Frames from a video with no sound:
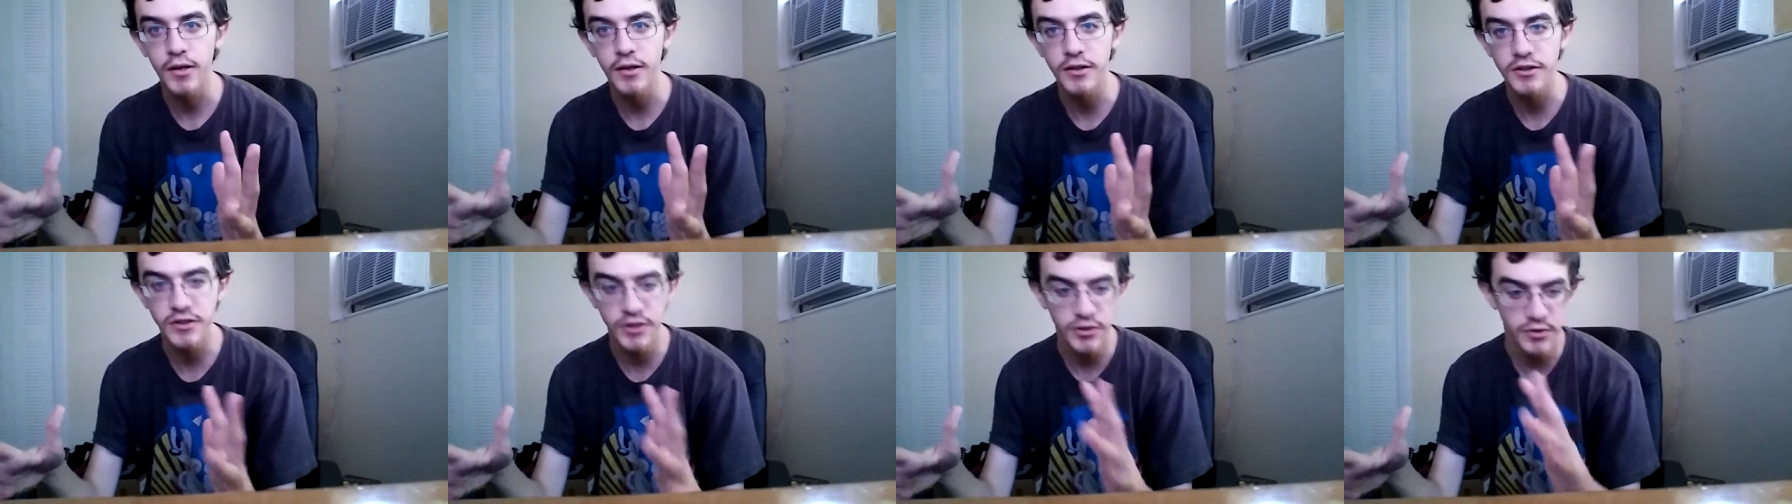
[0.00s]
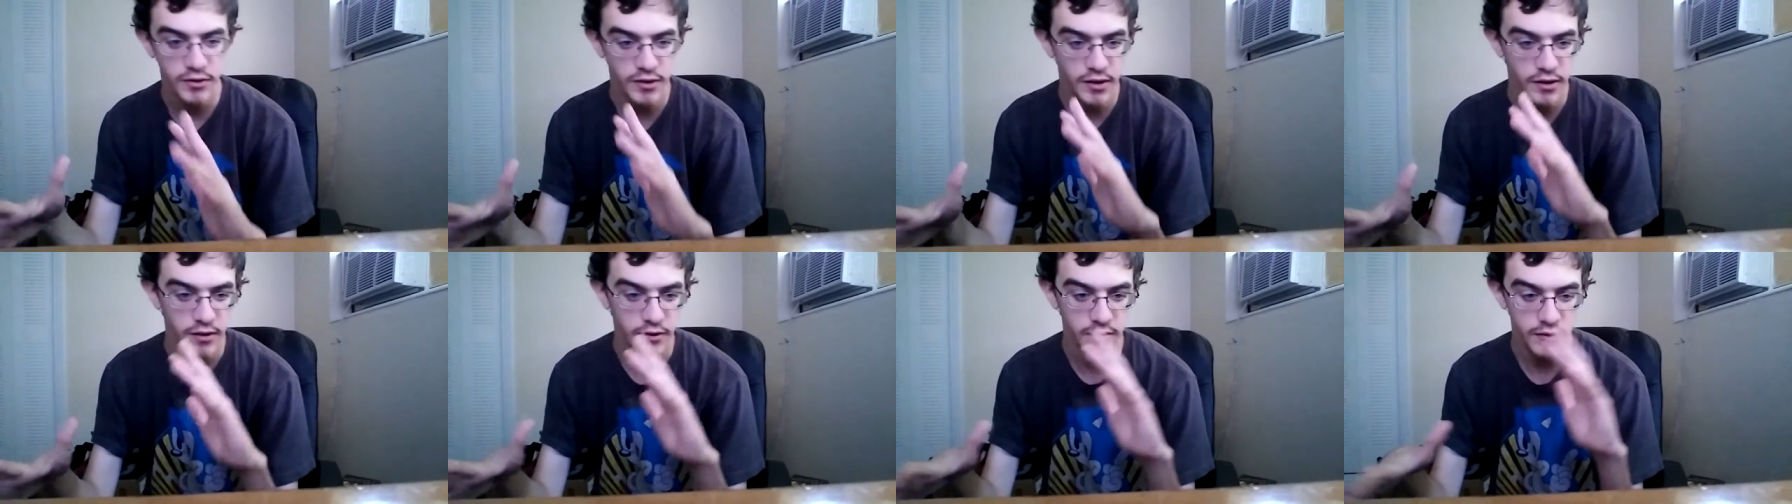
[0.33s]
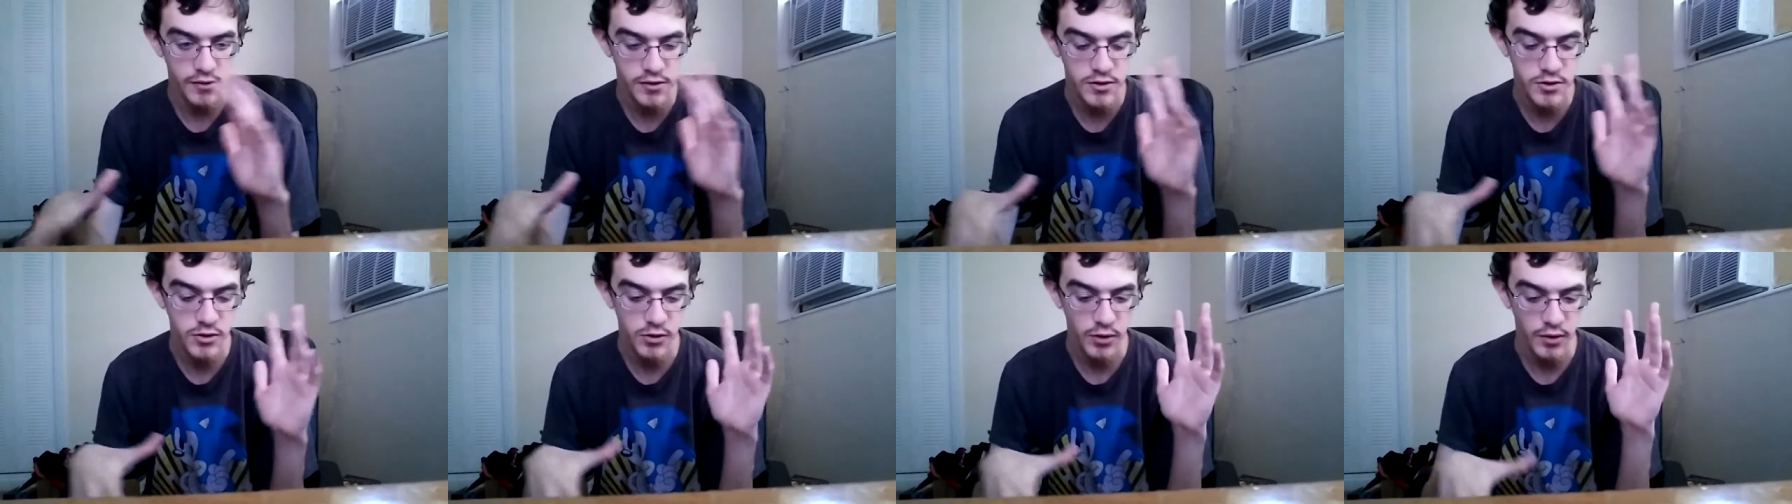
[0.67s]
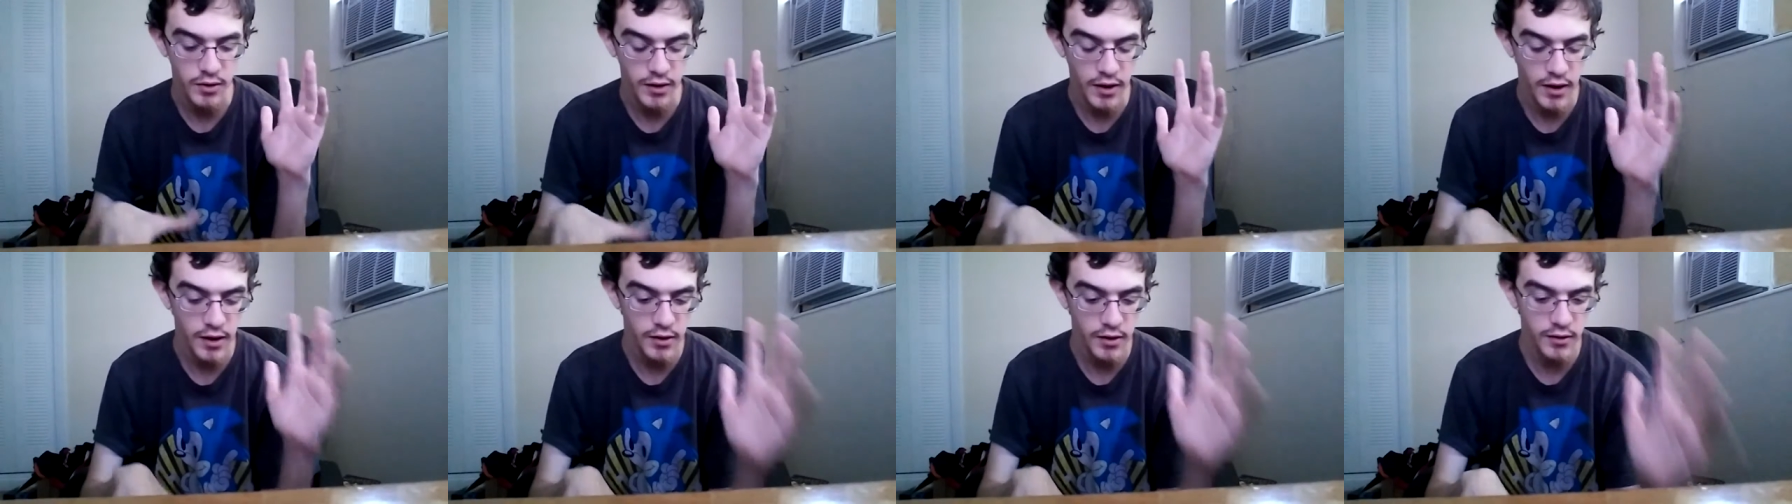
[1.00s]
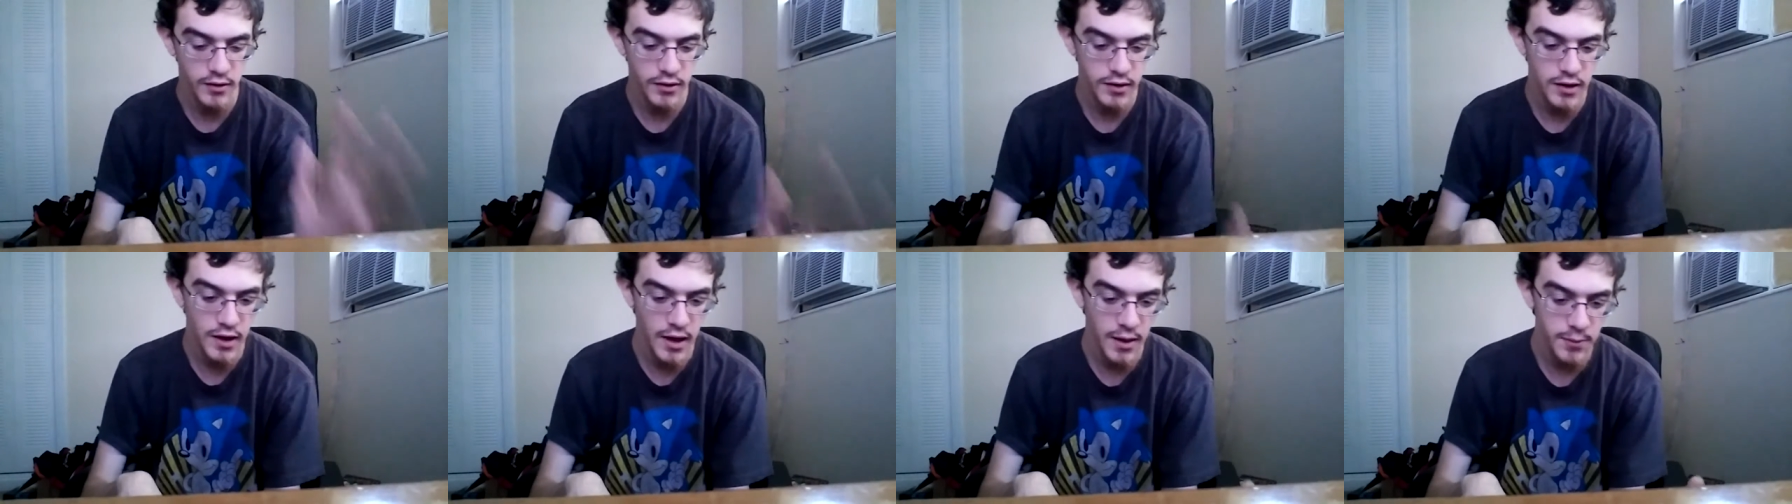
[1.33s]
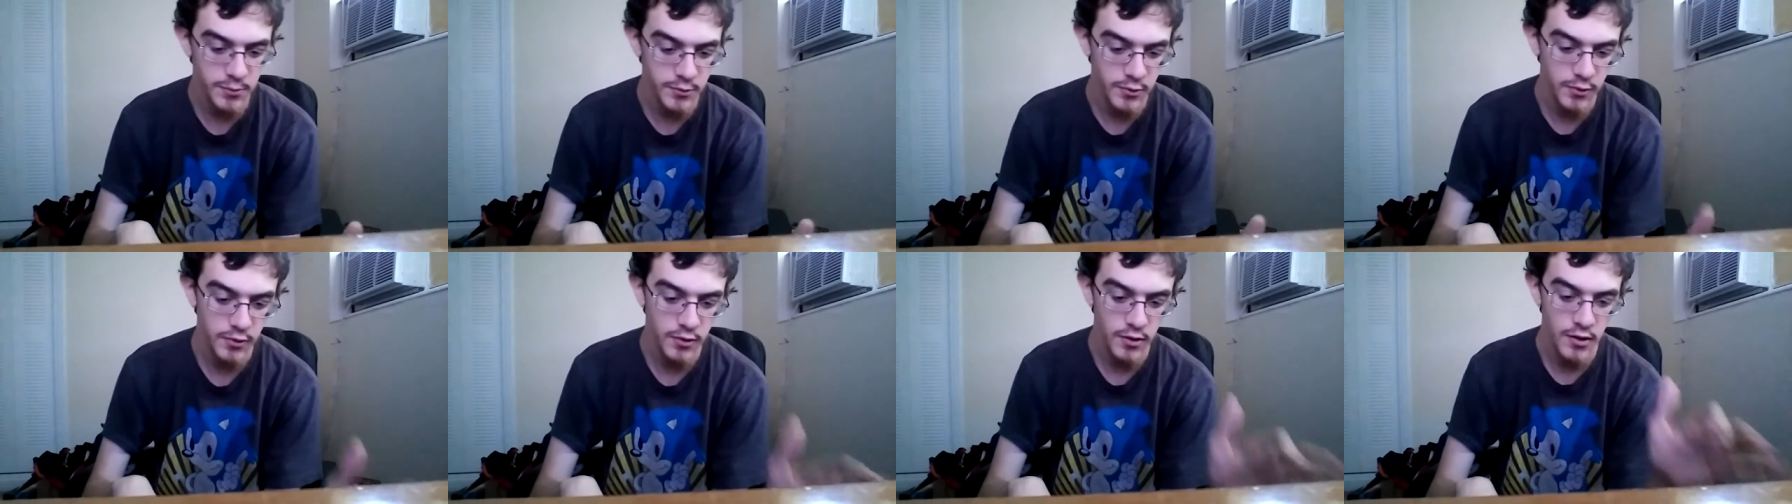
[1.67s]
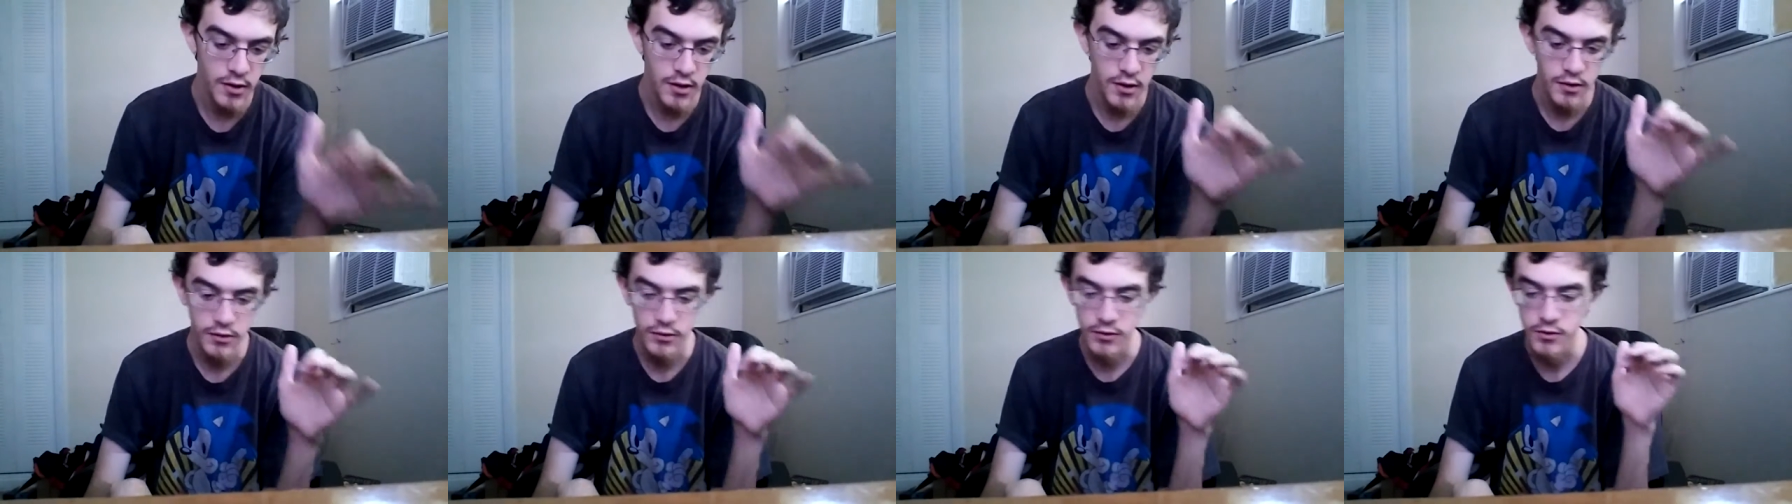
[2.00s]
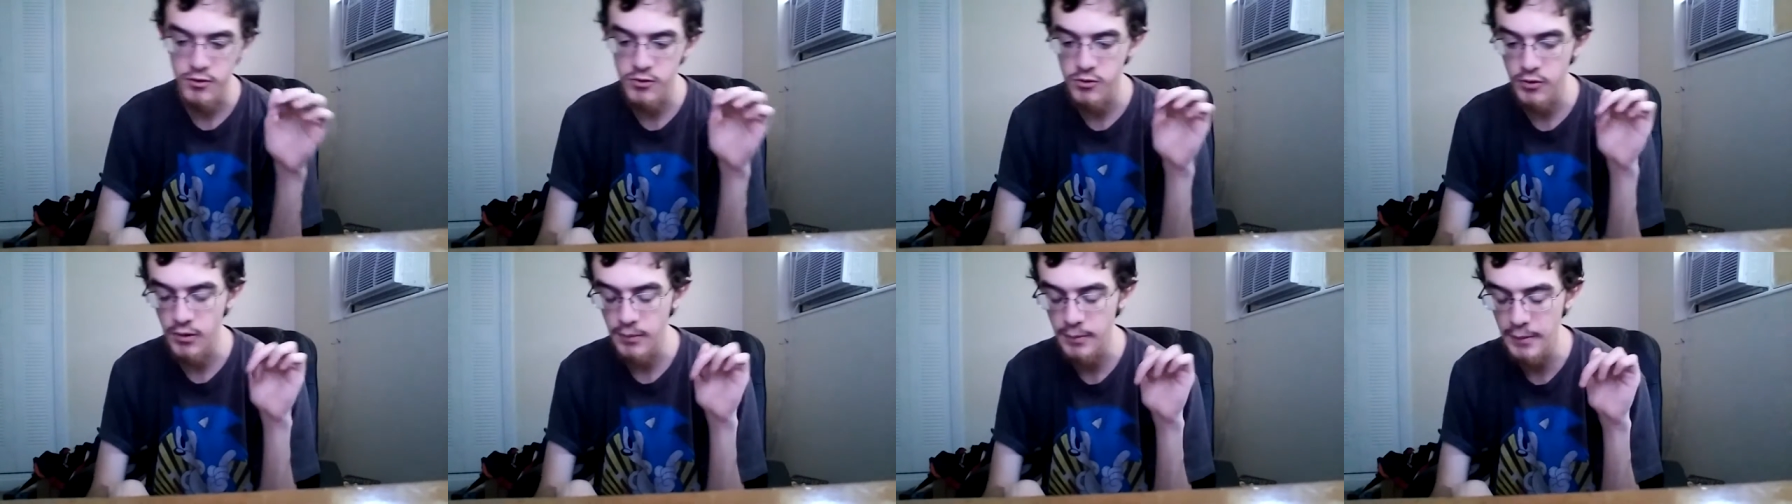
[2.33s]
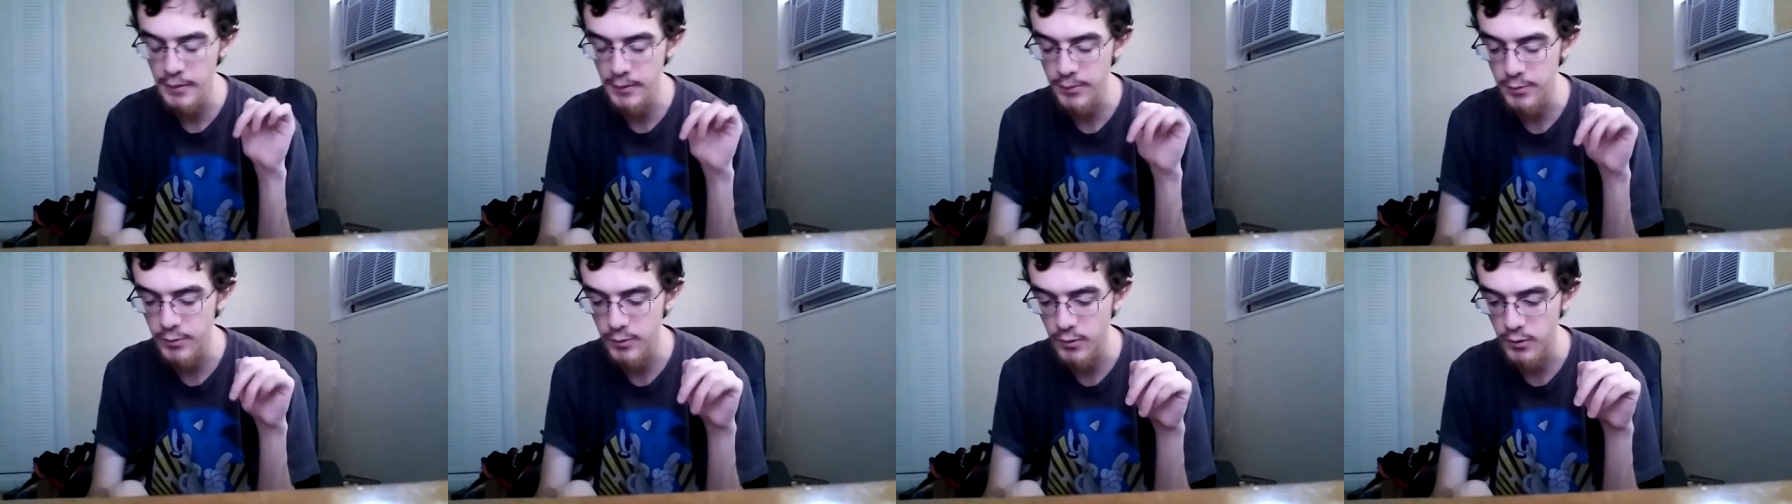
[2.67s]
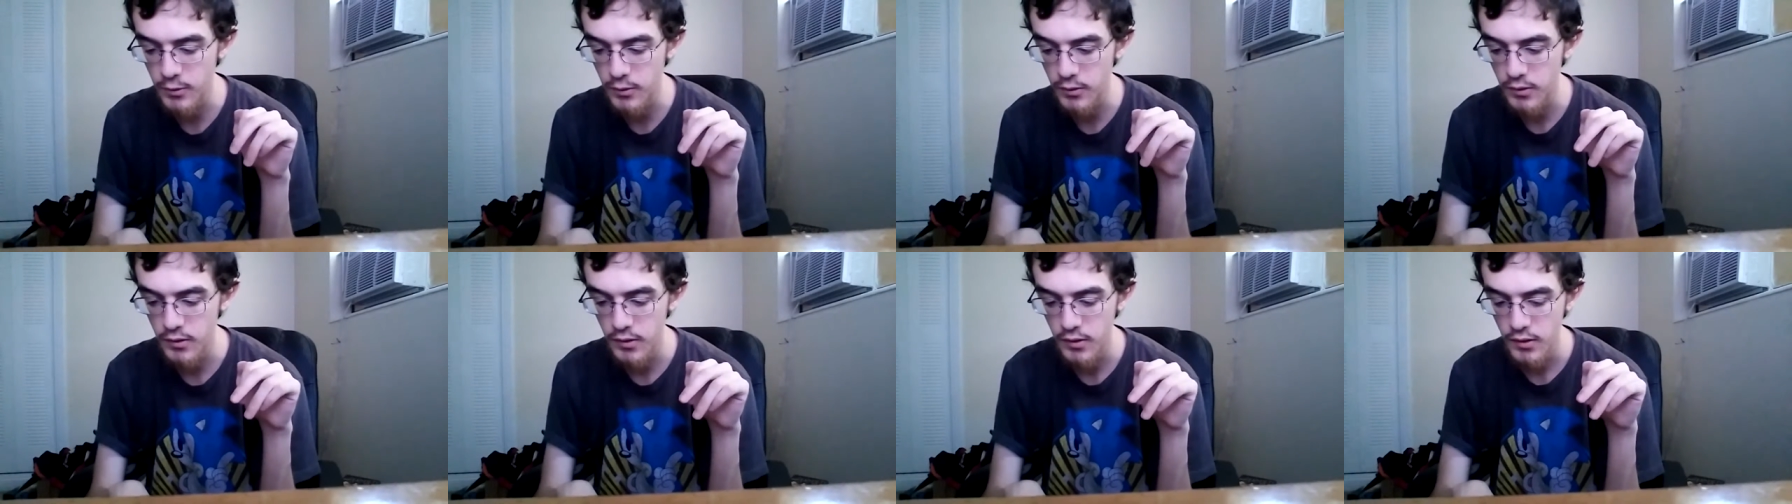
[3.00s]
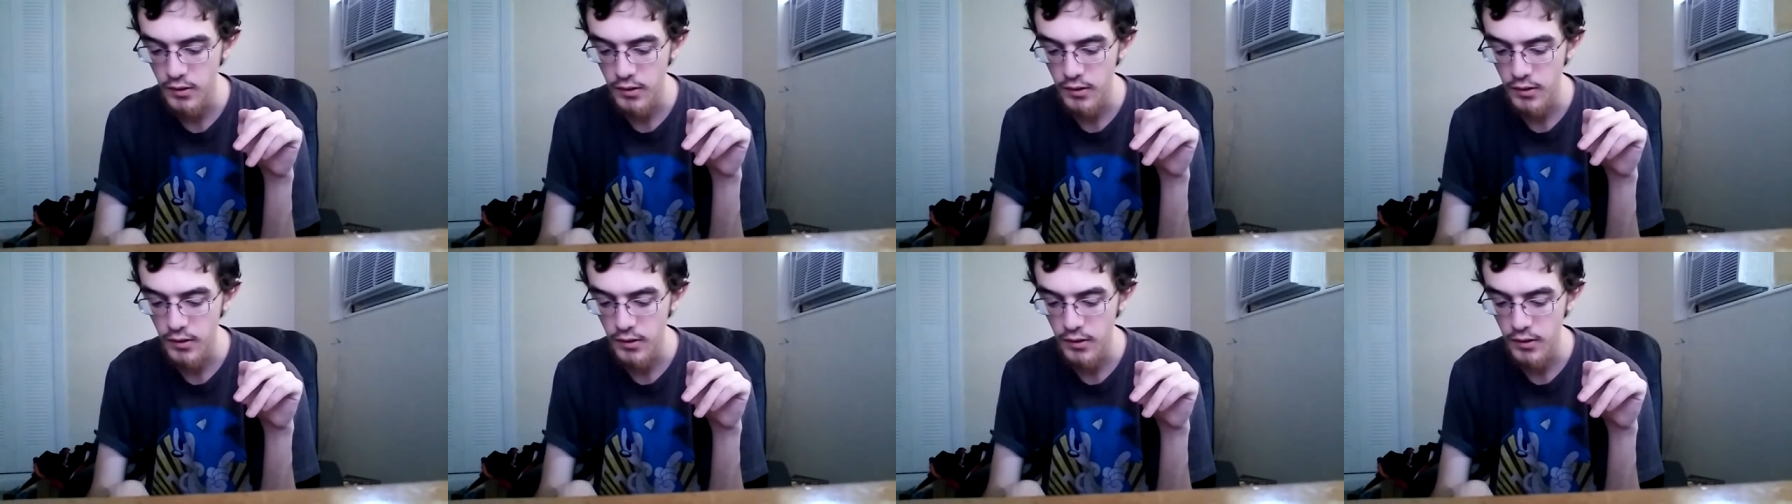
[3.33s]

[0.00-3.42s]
Because you can either destroy the helicopter, destroy people.